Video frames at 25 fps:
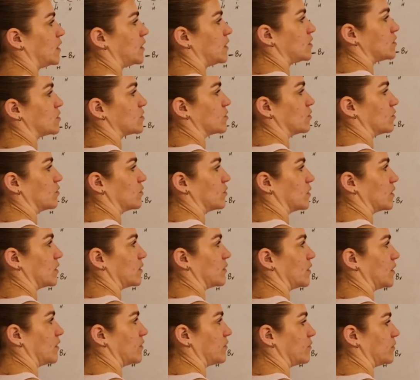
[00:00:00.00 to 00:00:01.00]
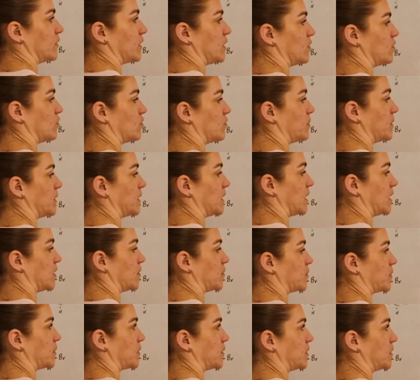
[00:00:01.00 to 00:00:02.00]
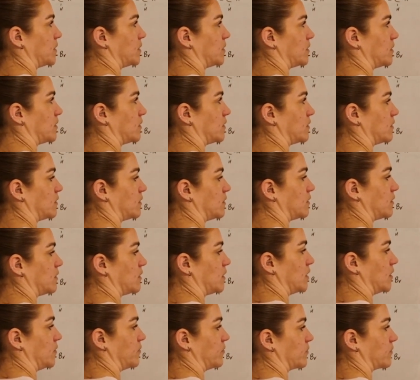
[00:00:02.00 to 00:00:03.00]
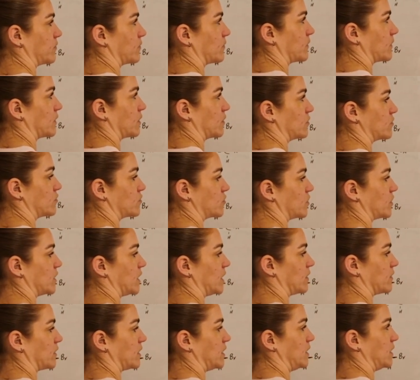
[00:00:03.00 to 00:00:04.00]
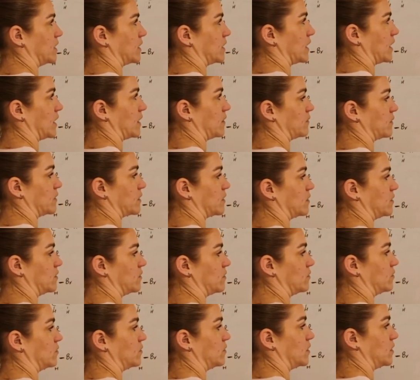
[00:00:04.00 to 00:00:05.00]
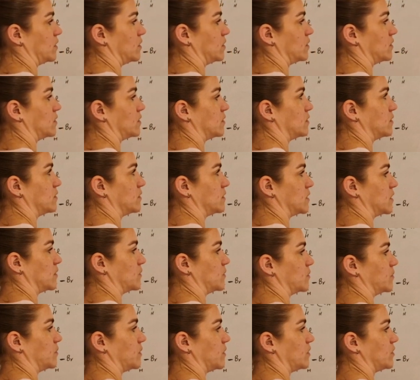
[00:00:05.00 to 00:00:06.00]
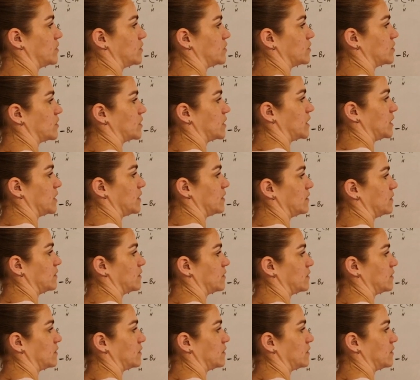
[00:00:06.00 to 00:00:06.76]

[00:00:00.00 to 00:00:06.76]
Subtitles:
So if we open up, or draw the alkene again with no double bond on it.